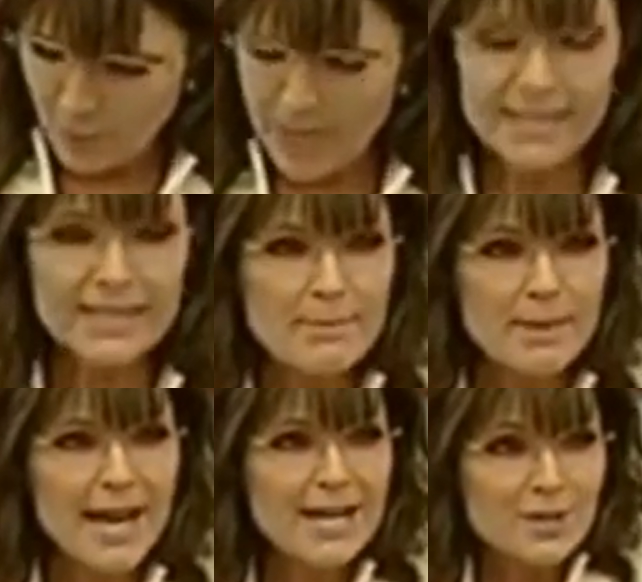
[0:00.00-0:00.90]
we
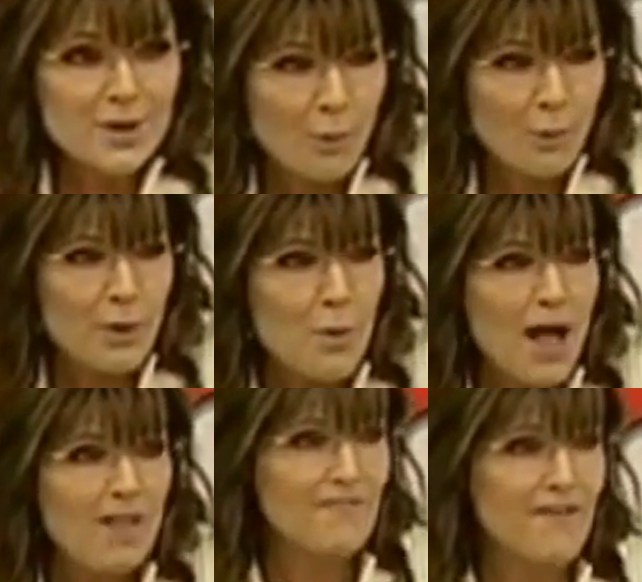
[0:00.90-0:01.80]
eliminate corporate
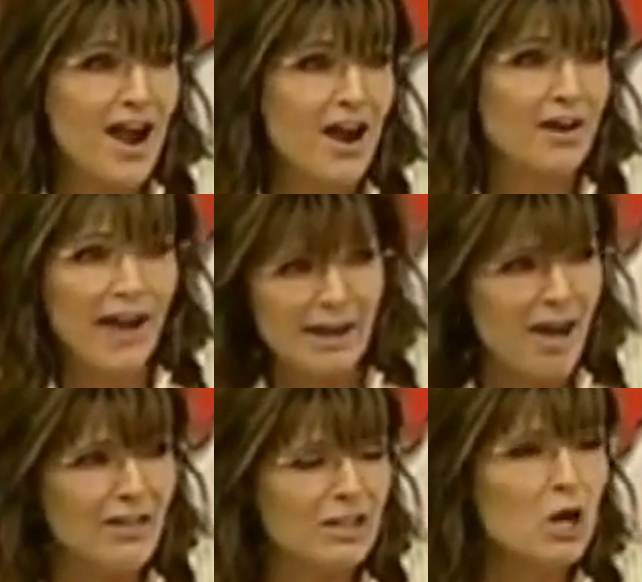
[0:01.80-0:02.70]
welfare and
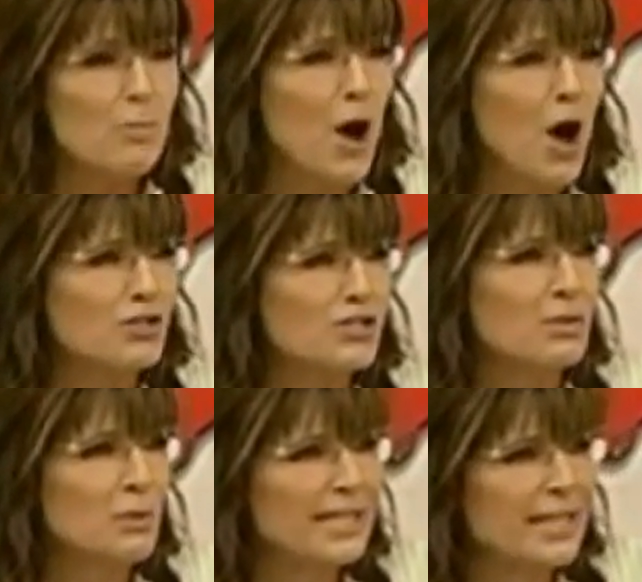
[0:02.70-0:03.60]
all the loopholes,
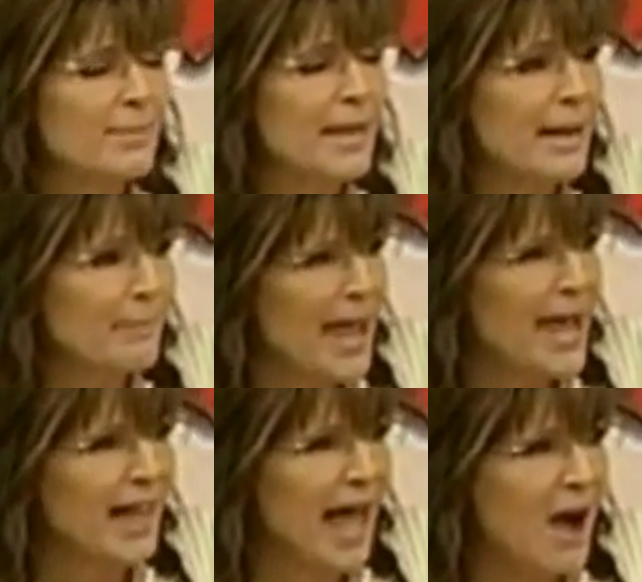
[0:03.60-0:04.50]
and we eliminate
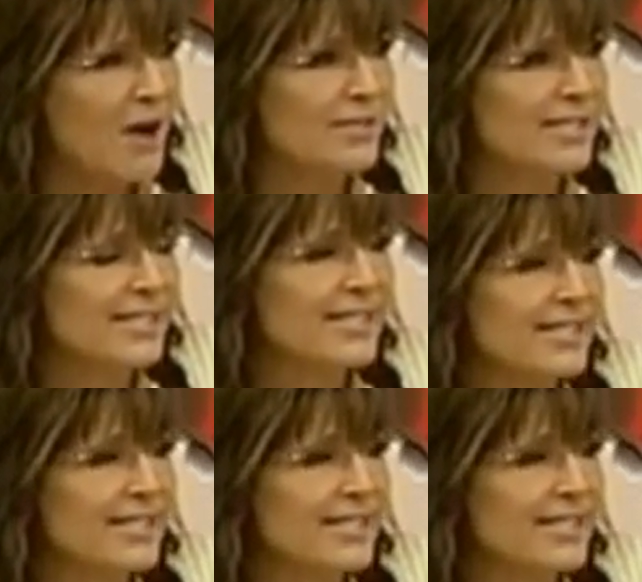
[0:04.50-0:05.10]
bailouts.